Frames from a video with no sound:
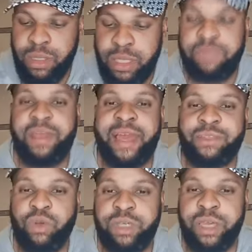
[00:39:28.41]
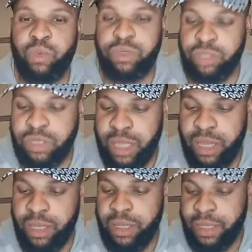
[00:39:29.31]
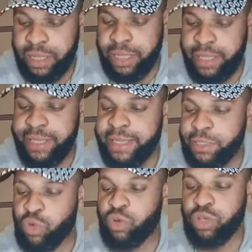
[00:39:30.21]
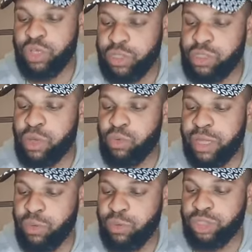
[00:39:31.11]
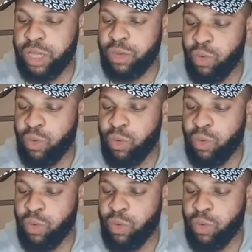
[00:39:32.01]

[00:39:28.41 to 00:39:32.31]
If there no game, we just now. You they gonna go share.